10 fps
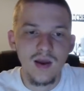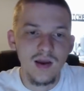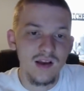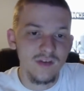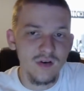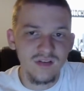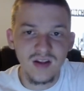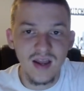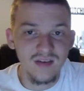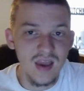as long as
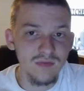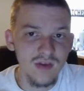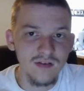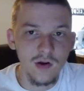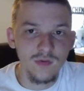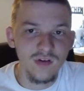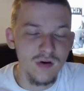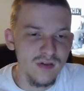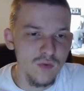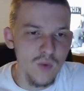today's game stays close here
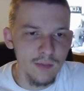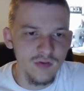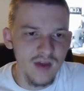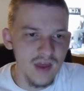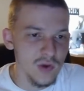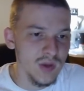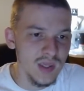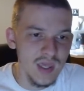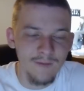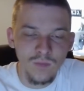against the Raptors, I think we
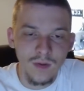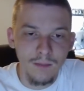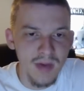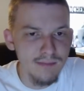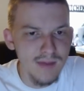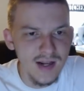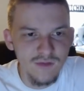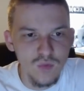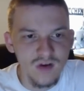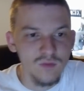get big minutes
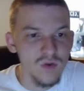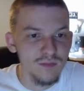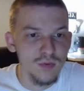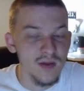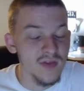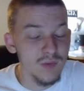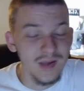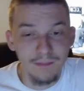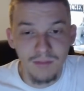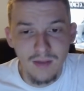from Russell Westbrook. I think we
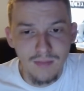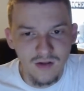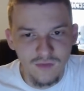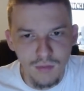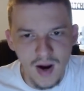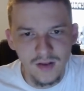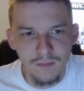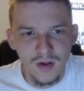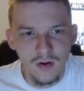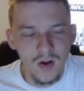get big minutes from Bradley
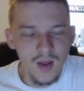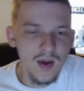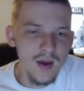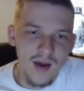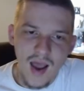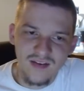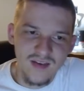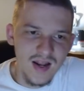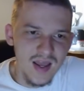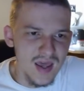Beal. I
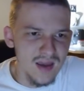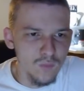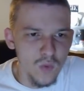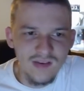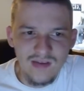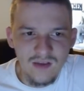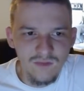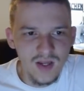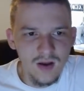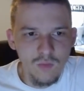said it in Wednesday's video.